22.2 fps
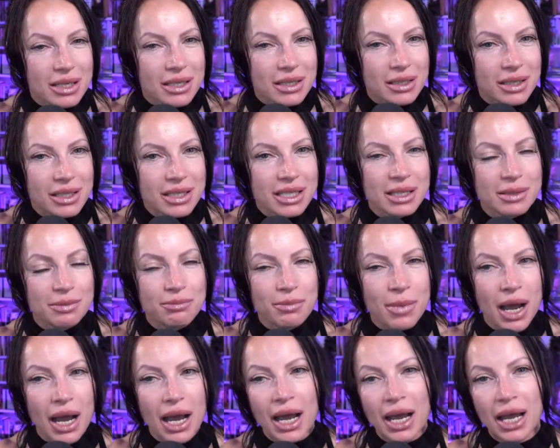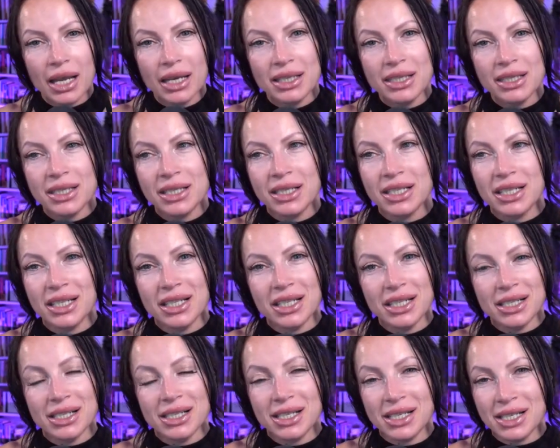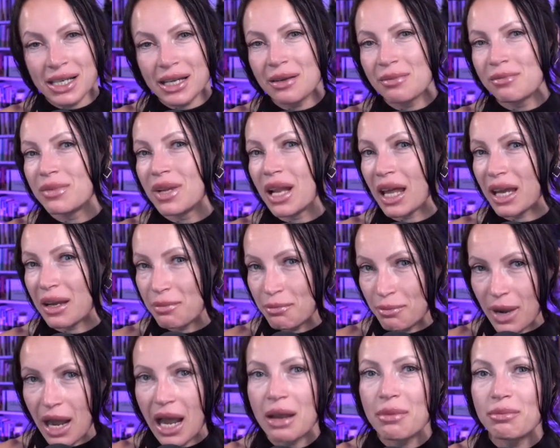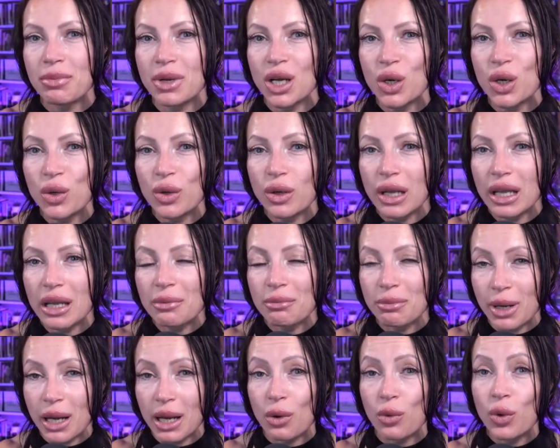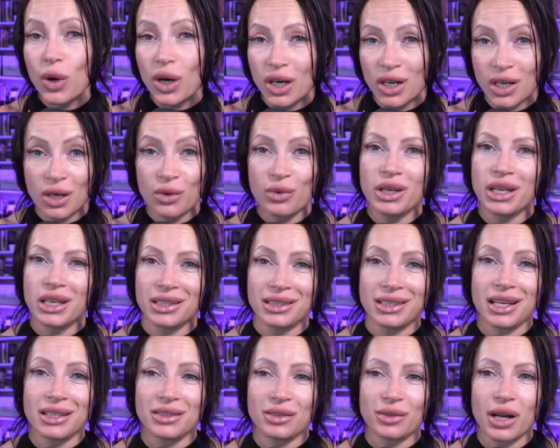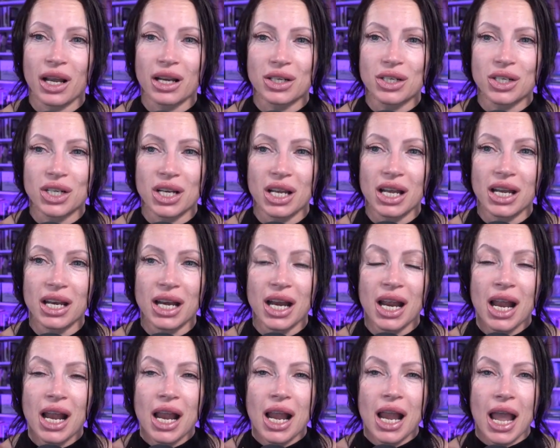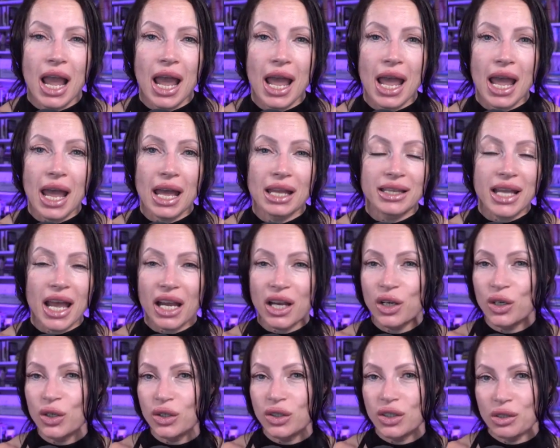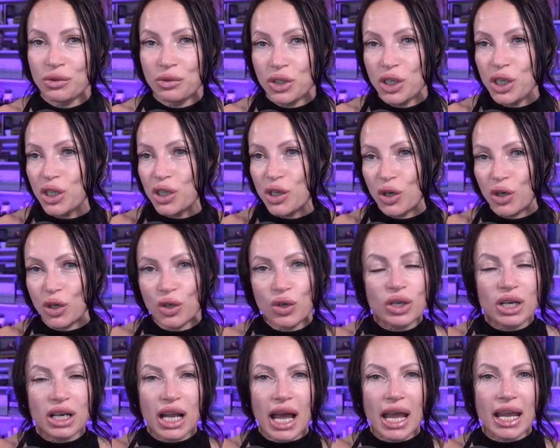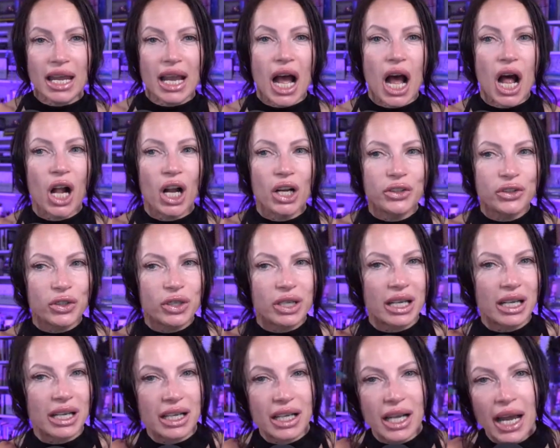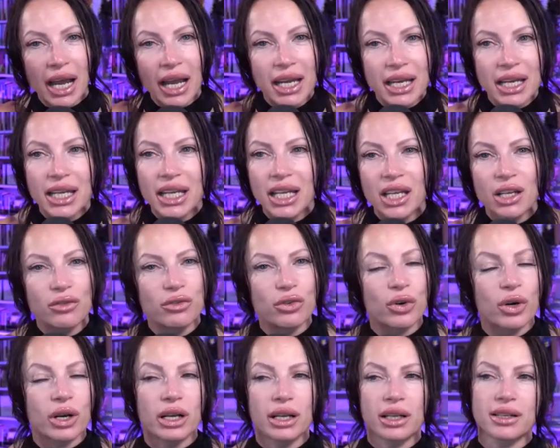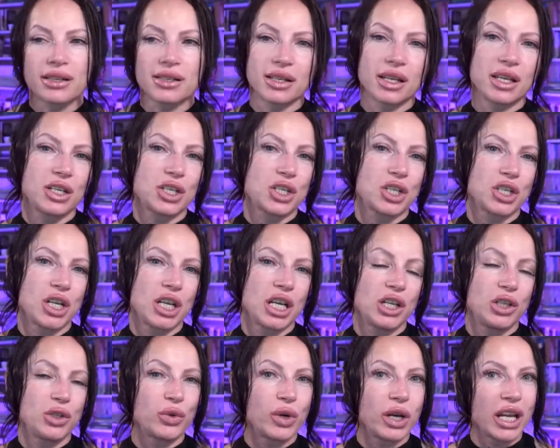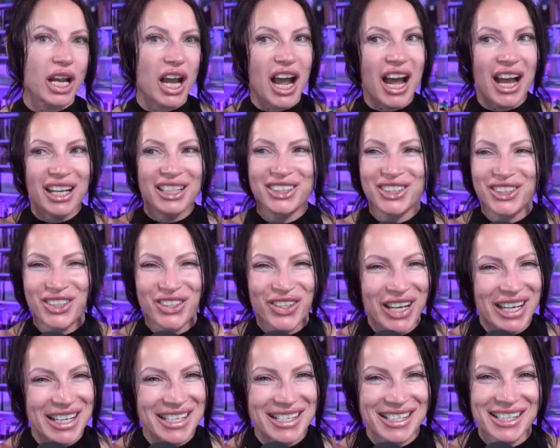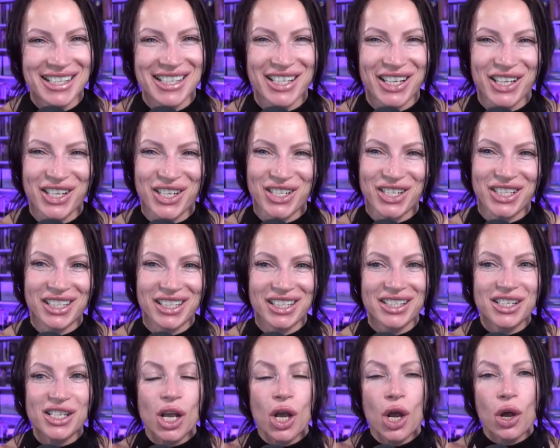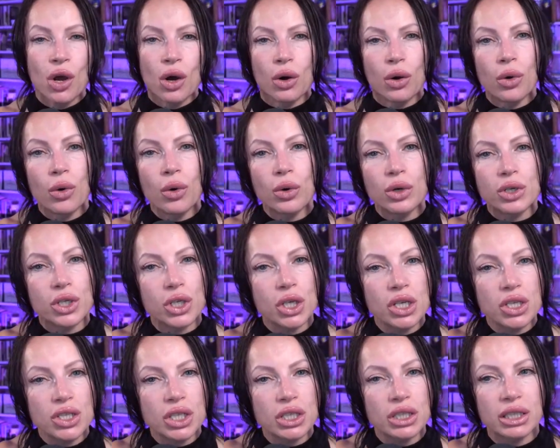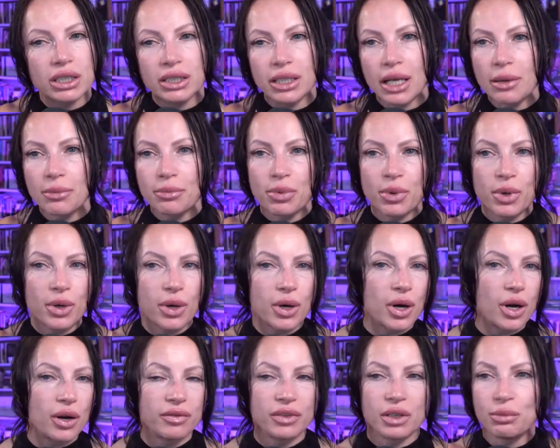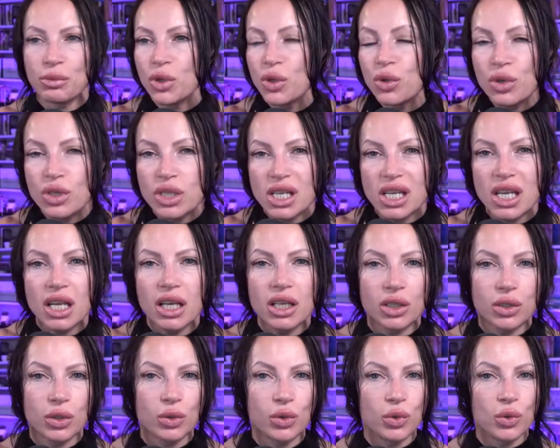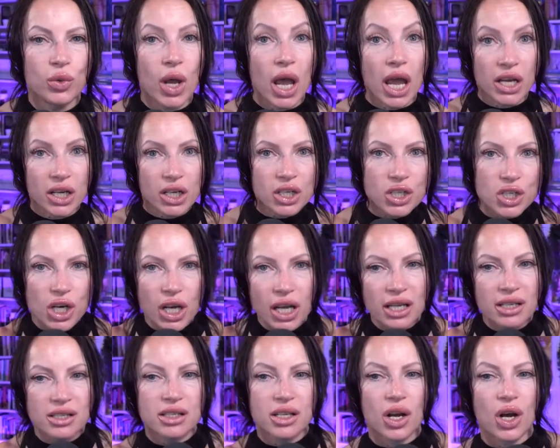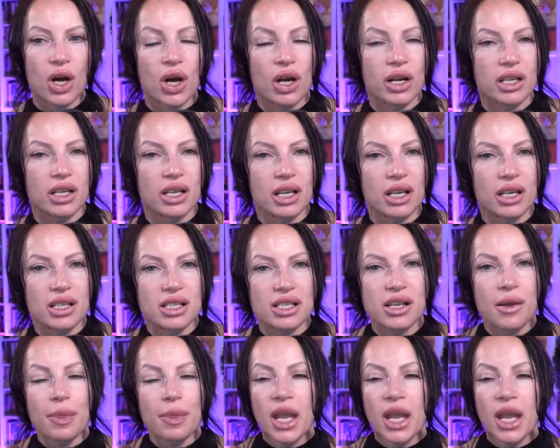This might seem like mind-blowing, but we're going in that direction. And that could, you know, look like altering lighting for relaxation during high-stress discussions, or changing the tempo of the music to energize the audience.